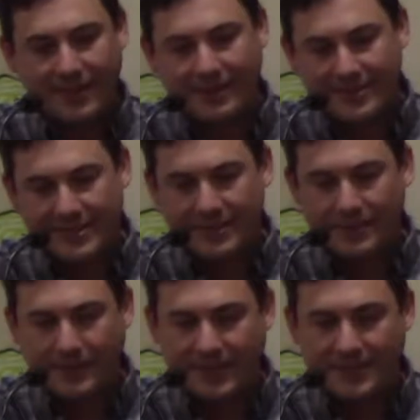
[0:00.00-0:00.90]
She's
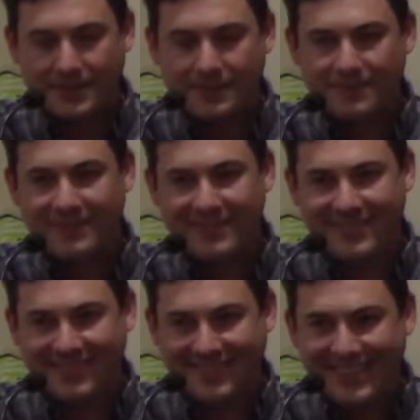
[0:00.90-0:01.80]
3, so
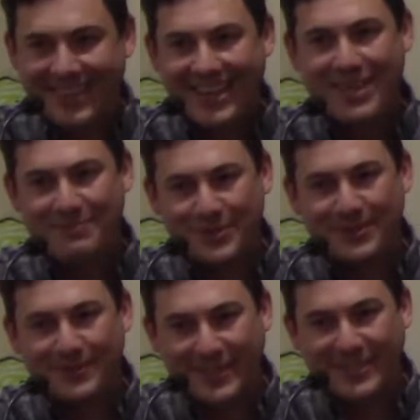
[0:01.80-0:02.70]
I'm
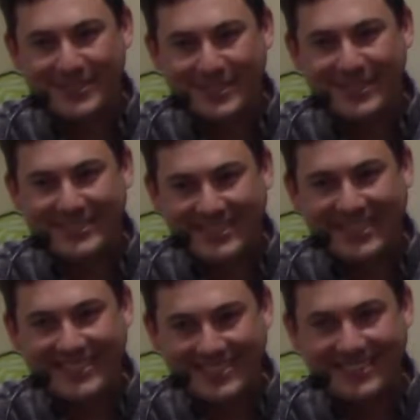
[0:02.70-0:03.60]
sure things are going to
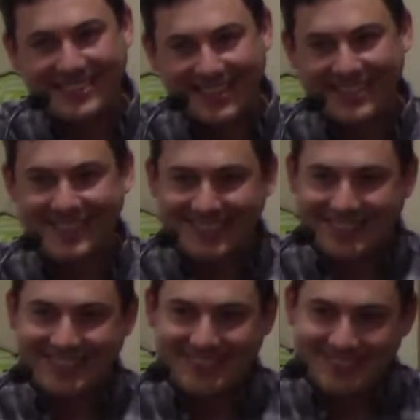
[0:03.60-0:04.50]
change in
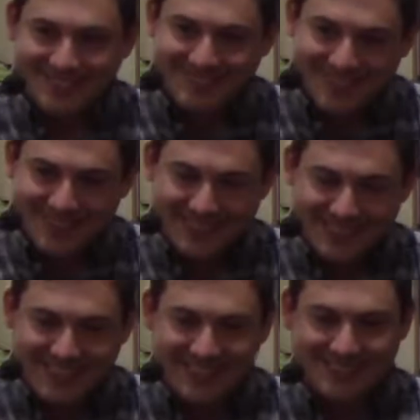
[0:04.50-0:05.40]

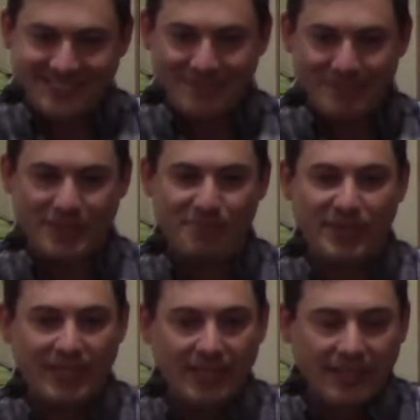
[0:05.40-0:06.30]
13 years or something.
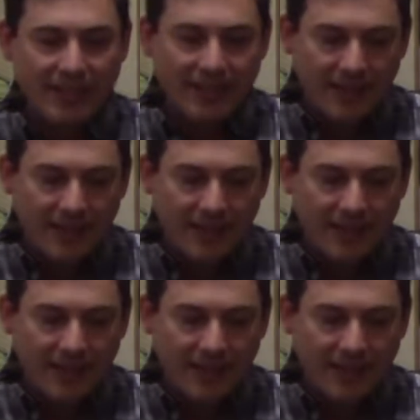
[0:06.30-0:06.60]
That's true.